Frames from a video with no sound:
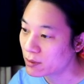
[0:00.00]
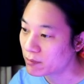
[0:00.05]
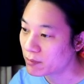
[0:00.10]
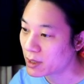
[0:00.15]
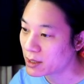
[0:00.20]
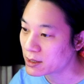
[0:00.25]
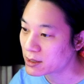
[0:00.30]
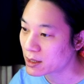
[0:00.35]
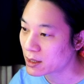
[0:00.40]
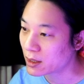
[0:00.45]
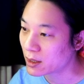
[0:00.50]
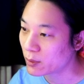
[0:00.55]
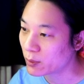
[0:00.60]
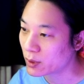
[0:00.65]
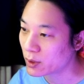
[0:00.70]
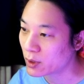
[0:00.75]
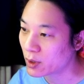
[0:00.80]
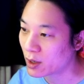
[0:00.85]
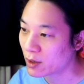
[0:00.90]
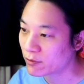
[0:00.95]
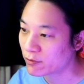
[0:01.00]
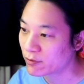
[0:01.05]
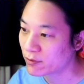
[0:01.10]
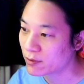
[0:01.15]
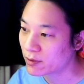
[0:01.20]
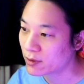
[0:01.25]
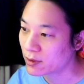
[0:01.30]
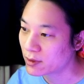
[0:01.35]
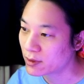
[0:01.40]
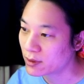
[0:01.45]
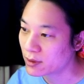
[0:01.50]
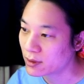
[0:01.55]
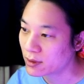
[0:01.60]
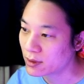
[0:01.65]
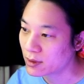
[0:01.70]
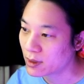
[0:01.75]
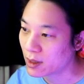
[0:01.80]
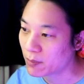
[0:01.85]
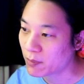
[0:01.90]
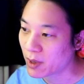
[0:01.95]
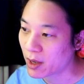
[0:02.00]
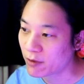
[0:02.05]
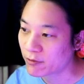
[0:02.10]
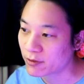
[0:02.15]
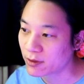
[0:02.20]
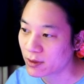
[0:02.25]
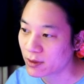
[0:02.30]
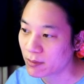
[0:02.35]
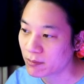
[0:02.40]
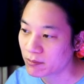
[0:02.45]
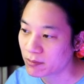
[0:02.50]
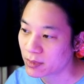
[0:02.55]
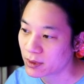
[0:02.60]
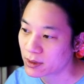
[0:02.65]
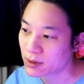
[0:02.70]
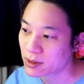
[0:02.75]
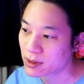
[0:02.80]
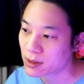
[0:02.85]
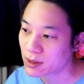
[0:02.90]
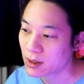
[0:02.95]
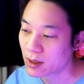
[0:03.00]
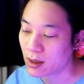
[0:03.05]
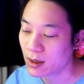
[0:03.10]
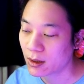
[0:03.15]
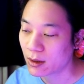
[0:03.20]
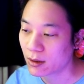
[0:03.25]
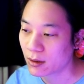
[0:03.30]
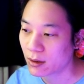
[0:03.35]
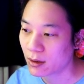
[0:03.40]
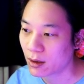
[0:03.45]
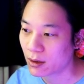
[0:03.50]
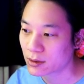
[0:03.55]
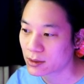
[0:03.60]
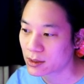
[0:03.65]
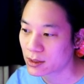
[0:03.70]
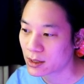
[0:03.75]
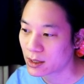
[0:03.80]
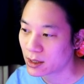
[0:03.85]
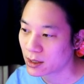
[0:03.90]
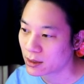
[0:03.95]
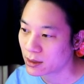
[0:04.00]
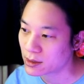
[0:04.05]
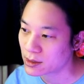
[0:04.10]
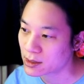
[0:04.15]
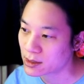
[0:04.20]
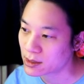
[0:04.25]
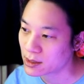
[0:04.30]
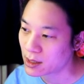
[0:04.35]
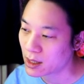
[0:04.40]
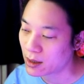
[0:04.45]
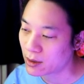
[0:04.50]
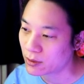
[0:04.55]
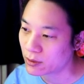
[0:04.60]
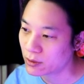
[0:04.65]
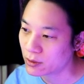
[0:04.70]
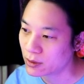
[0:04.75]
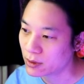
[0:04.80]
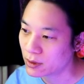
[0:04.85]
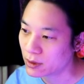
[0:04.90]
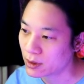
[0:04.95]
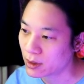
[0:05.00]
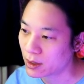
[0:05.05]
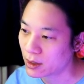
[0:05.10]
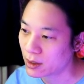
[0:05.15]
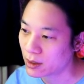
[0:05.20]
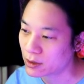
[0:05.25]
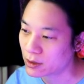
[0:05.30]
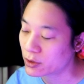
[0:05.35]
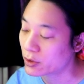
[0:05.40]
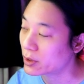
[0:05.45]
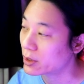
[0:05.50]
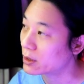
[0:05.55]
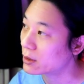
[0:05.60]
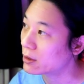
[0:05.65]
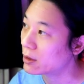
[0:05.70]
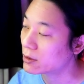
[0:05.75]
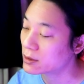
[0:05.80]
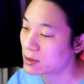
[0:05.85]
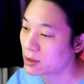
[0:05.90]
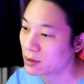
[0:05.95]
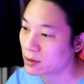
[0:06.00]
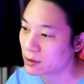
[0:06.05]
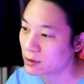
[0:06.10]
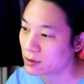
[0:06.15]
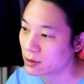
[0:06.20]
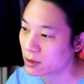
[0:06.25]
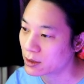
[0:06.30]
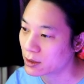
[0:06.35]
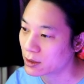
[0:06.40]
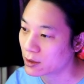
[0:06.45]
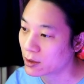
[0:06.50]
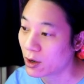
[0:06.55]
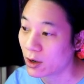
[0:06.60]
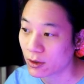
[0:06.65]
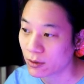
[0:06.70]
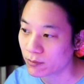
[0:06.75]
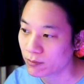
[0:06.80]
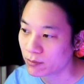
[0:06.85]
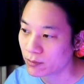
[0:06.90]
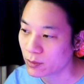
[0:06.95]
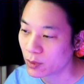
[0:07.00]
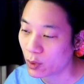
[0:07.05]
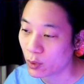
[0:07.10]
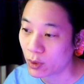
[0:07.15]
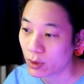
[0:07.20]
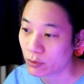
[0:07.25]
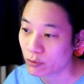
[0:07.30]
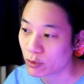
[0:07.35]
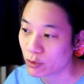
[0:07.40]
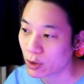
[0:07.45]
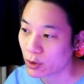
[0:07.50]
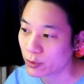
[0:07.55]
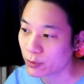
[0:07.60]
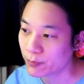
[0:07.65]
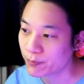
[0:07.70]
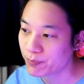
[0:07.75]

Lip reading: Basically, when you have a pair of numbers locked in a cell, locked on a column or a row,